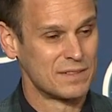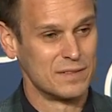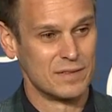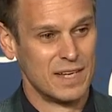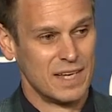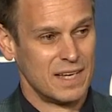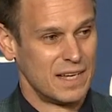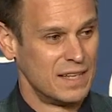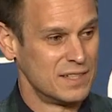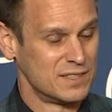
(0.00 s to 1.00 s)
And,
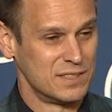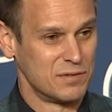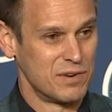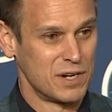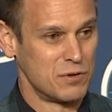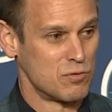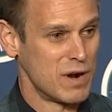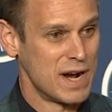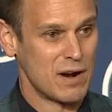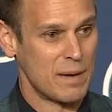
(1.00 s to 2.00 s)
and this is a very
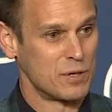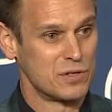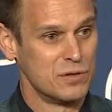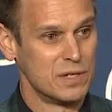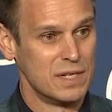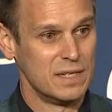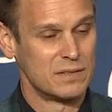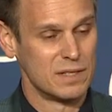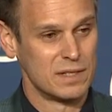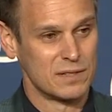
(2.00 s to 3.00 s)
rare opportunity
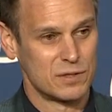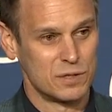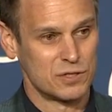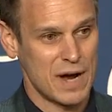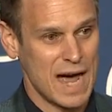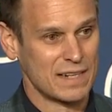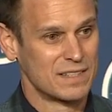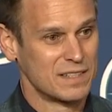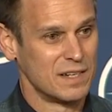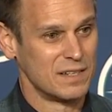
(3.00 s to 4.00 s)
to to attract
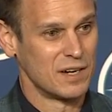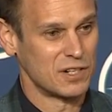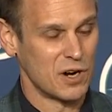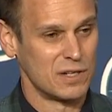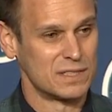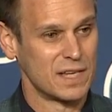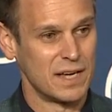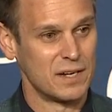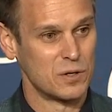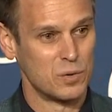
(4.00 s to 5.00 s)
a, a current Cy
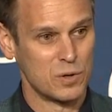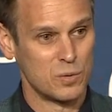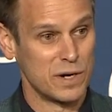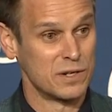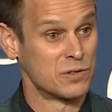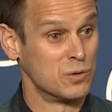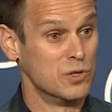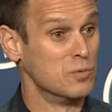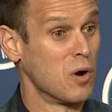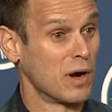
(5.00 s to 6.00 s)
Young Award winner to a
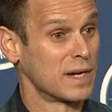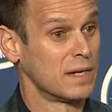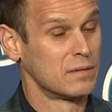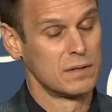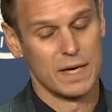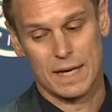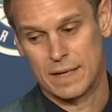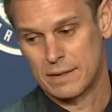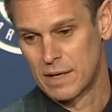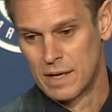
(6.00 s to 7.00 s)
new market.
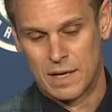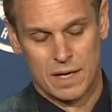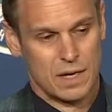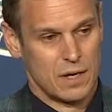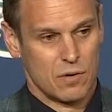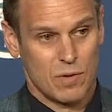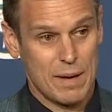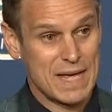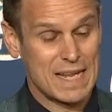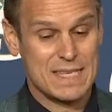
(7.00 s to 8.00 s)
And
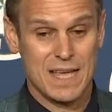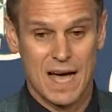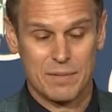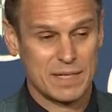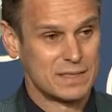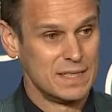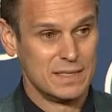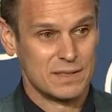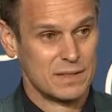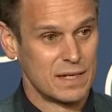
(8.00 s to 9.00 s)
Robbie had a dominant
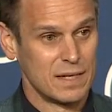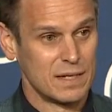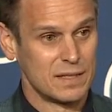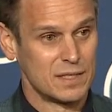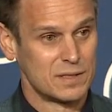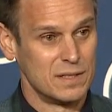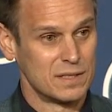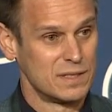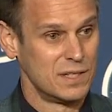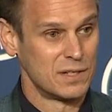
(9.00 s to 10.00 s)
season uh, this
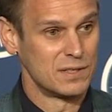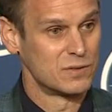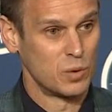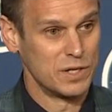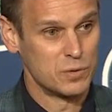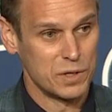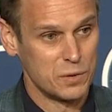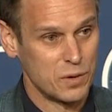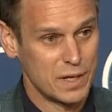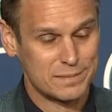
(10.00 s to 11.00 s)
this year in
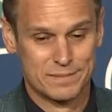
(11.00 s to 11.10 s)
2021.